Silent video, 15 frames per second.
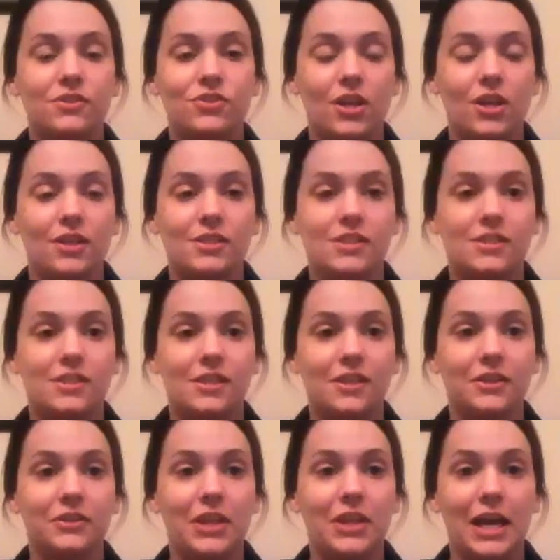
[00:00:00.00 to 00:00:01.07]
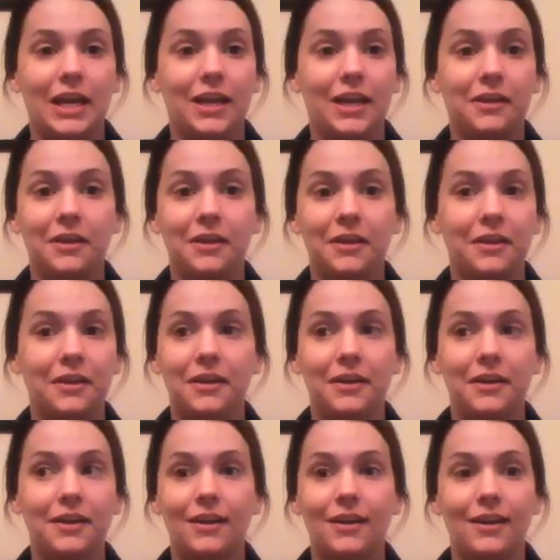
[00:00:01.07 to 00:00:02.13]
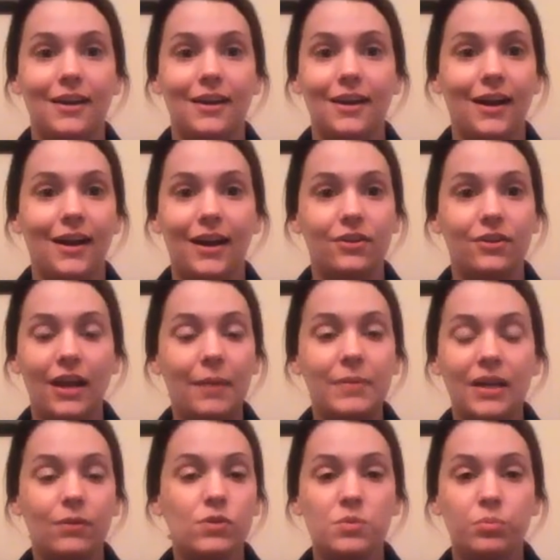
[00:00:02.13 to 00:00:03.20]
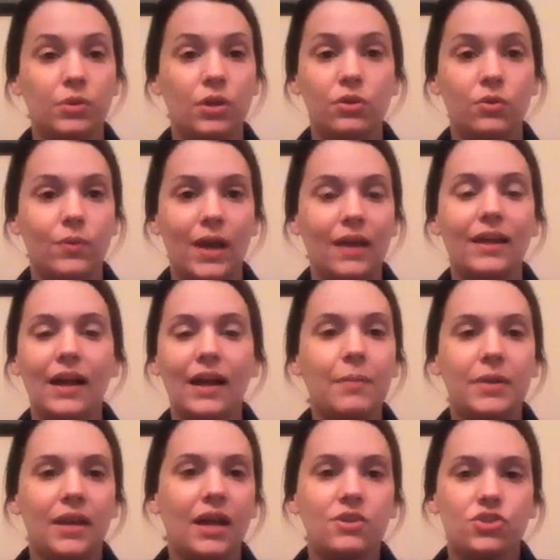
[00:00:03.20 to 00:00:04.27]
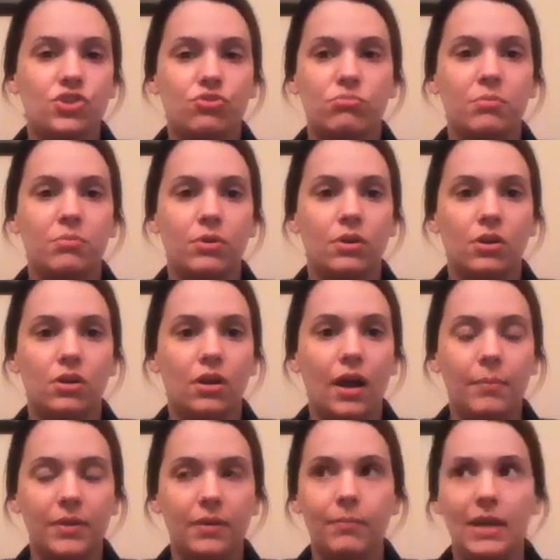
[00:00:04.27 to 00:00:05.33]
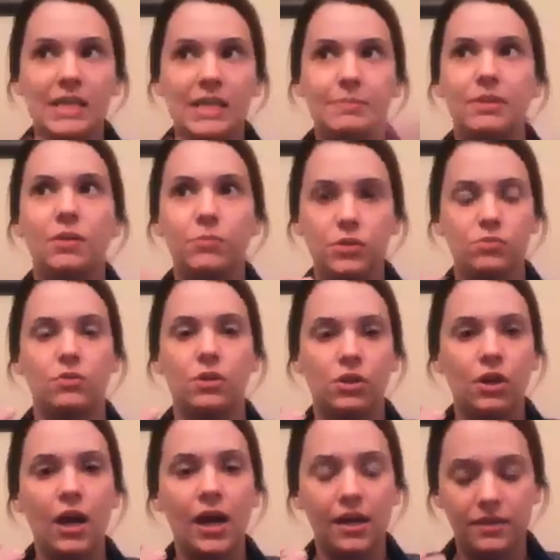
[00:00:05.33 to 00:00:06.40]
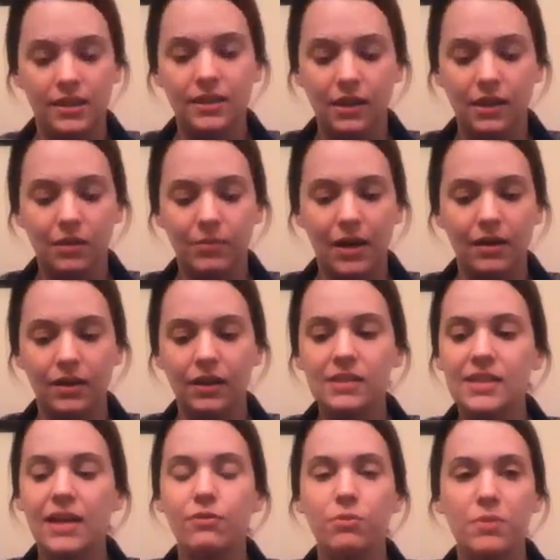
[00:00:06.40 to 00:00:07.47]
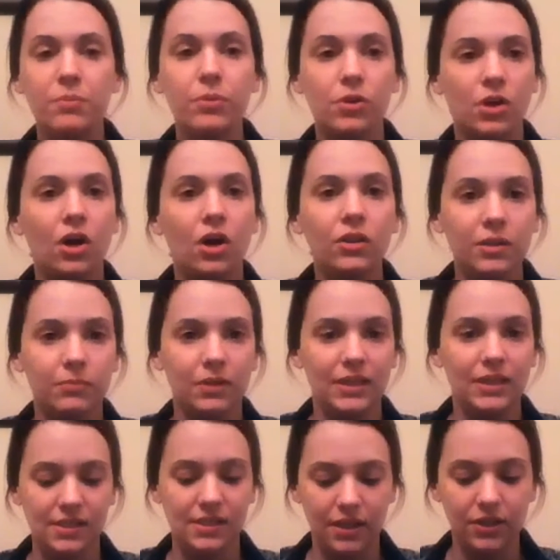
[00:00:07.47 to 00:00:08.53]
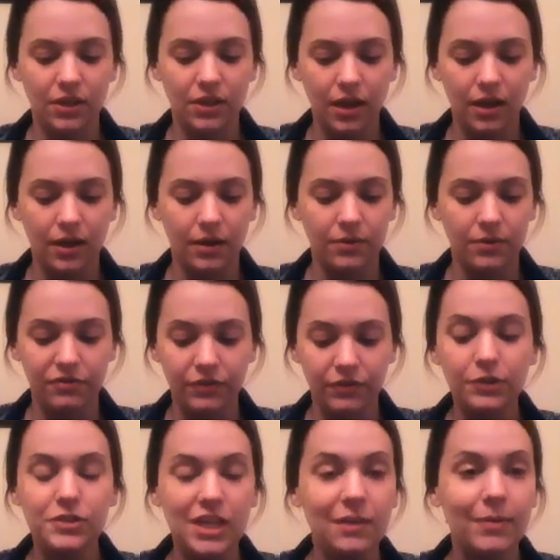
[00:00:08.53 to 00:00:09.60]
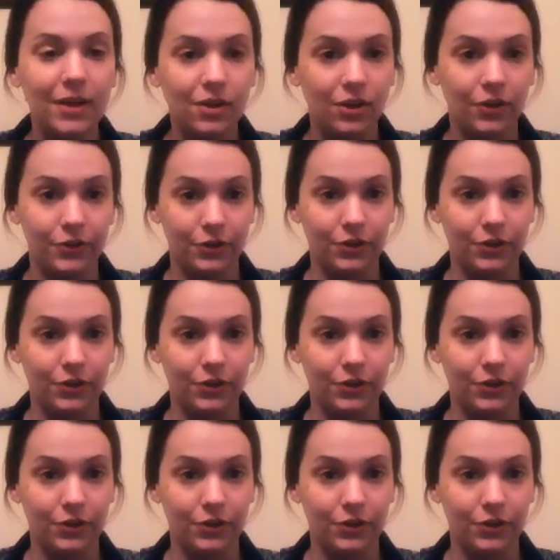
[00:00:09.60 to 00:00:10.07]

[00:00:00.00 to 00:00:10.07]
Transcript: just like, I was blown away. Like, I mean, I just remember, it makes me almost want to cry thinking about it. Because I remember calling Melissa, the first time I called her